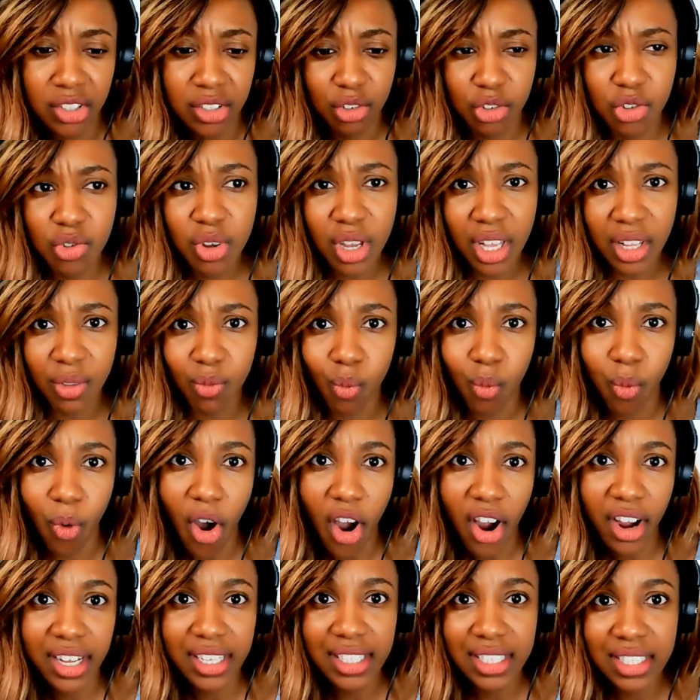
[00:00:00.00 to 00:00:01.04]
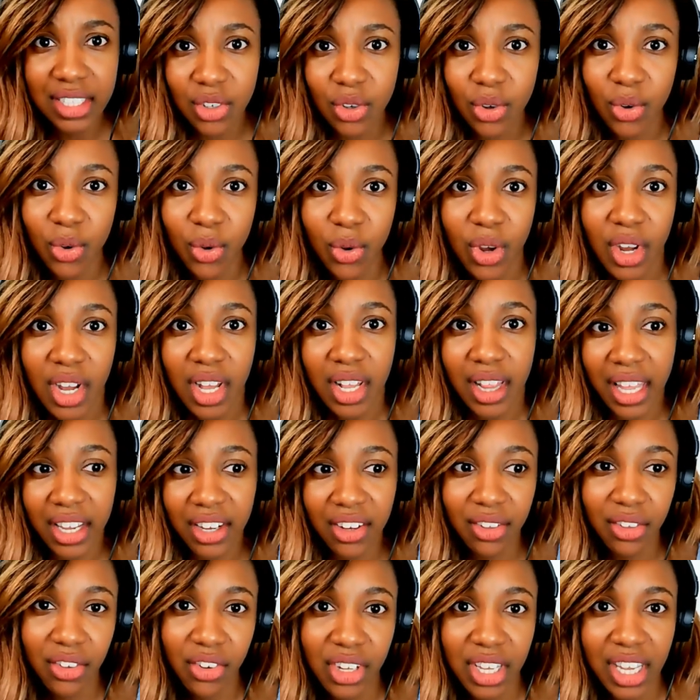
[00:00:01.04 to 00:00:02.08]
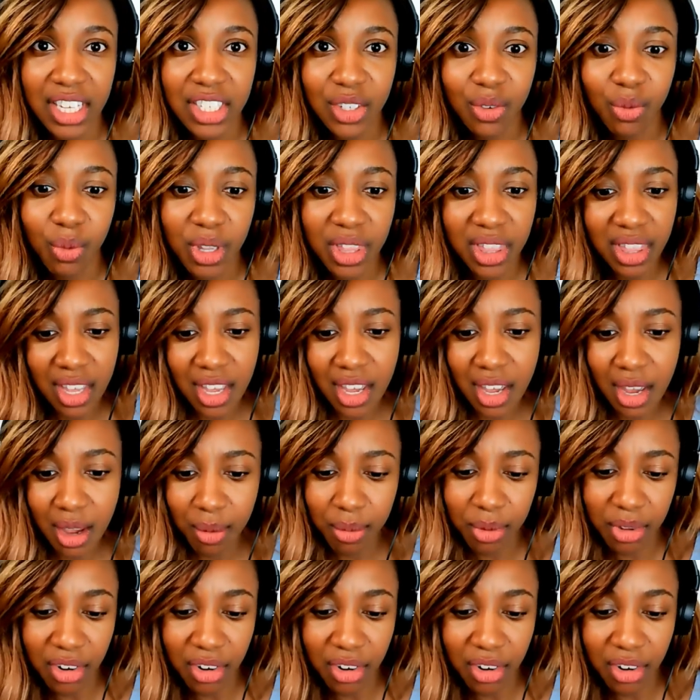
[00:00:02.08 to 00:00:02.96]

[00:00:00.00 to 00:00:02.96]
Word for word: So you can walk into like your little kitchen with them,